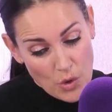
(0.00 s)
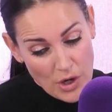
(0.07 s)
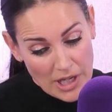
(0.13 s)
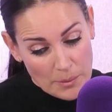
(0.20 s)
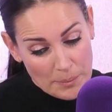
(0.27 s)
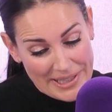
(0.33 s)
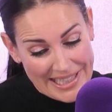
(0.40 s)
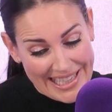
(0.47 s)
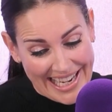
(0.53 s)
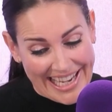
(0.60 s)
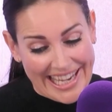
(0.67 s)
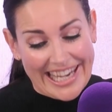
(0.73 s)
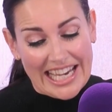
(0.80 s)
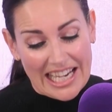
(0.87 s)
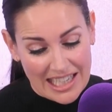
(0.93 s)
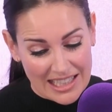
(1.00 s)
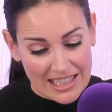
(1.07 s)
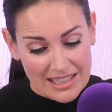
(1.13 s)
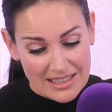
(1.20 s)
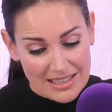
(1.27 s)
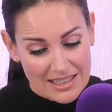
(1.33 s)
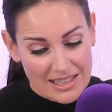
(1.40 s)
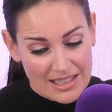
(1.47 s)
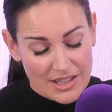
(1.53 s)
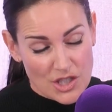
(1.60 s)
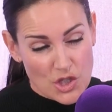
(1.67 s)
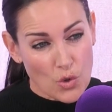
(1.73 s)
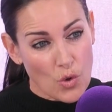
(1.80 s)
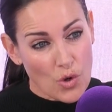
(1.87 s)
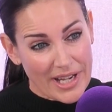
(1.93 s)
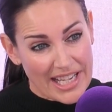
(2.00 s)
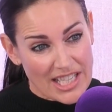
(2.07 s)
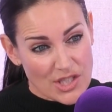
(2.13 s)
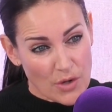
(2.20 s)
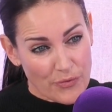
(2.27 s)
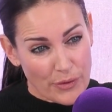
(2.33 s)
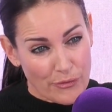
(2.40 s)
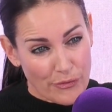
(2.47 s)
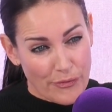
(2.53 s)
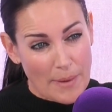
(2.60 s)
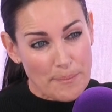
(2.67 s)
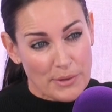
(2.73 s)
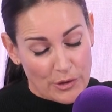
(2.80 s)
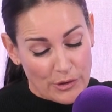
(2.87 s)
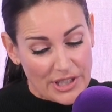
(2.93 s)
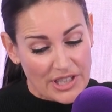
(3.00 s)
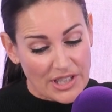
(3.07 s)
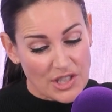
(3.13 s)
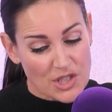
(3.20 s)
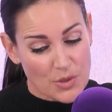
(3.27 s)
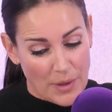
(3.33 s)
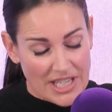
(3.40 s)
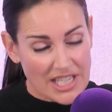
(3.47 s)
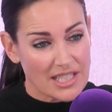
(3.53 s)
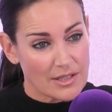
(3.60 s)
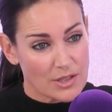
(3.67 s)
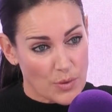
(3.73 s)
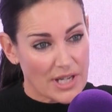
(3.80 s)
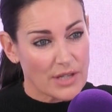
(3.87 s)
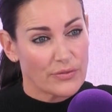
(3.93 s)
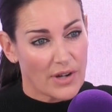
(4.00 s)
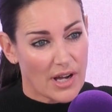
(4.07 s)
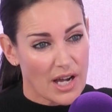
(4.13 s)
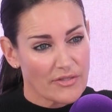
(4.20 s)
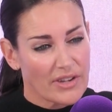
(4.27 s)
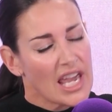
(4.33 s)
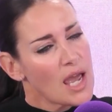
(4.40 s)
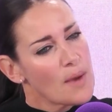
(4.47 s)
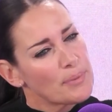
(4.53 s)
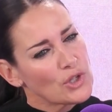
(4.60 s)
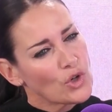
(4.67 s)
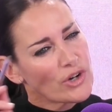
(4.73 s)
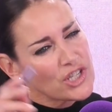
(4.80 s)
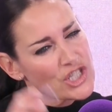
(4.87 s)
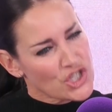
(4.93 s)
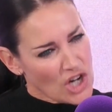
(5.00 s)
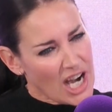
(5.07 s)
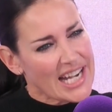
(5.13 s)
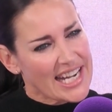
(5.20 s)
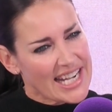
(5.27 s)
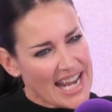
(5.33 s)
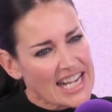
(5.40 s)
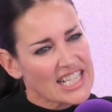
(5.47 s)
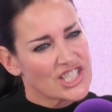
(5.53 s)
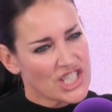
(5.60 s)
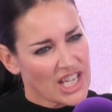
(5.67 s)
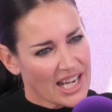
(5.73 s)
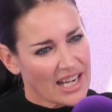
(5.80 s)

going to be here. The tour kicks off in February 2025. But you're in Australia next year.